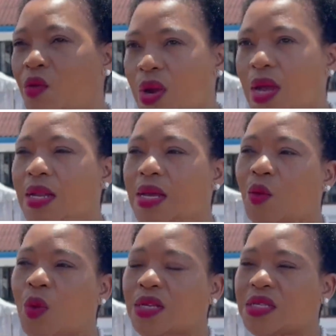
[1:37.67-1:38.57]
Really,
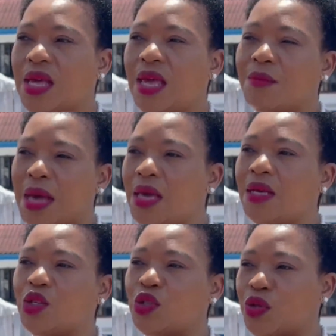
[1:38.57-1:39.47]
we are saying may
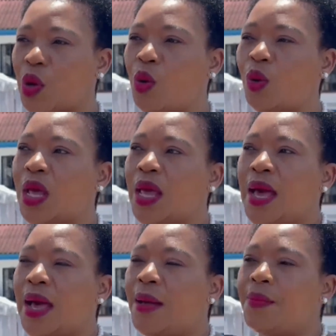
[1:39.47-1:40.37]
his soul
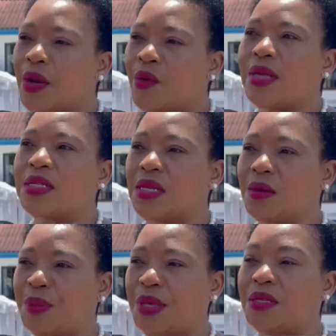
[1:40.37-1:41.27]
um, rest
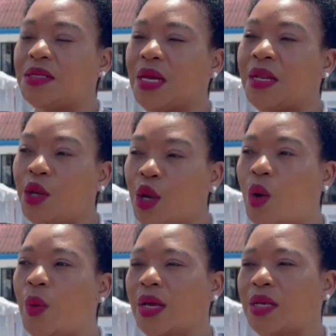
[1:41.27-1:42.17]
in peace, and
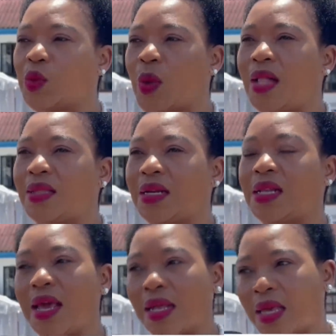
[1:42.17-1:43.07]
knowing as well
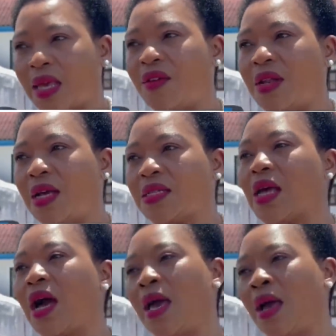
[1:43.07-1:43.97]
that he has given us
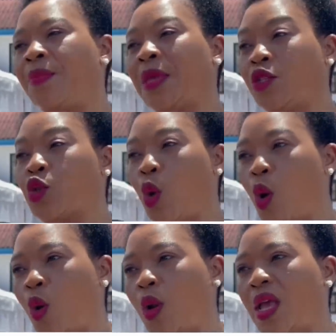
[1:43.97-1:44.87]
um, his
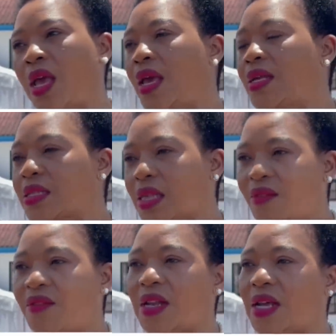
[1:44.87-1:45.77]
all. He's
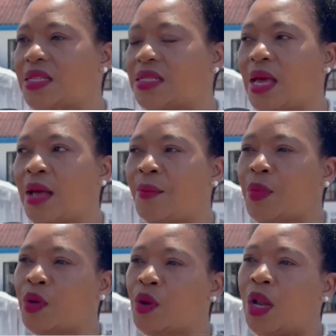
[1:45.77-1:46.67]
given us, um,
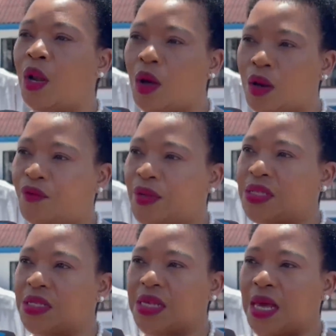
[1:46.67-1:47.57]
you know, a lot of
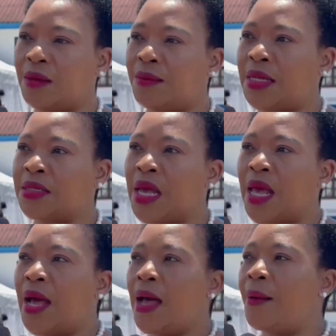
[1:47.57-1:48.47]
entertainment.
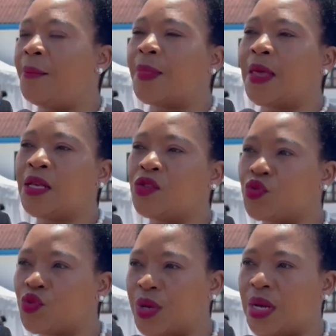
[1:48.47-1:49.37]
Um,
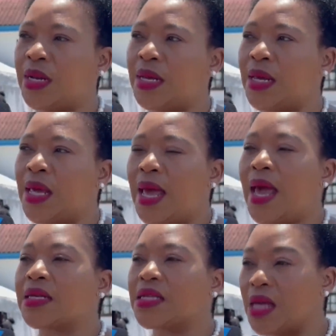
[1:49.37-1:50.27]
he's really
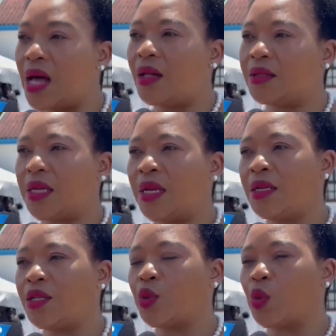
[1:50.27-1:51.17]
excelled
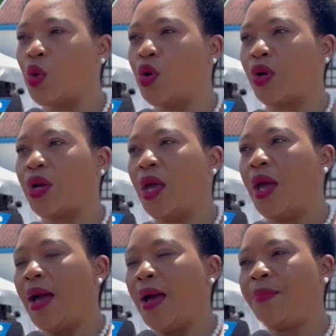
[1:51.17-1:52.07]
in his work,
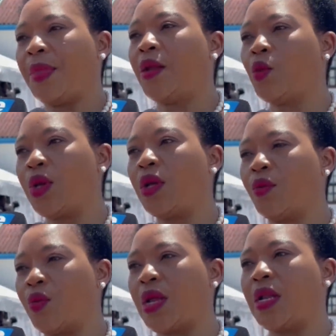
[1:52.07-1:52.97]
and
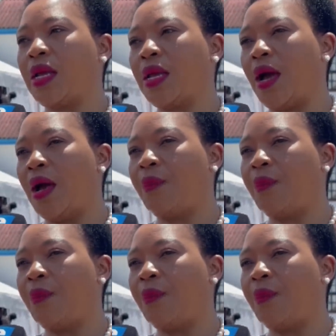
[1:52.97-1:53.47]
we really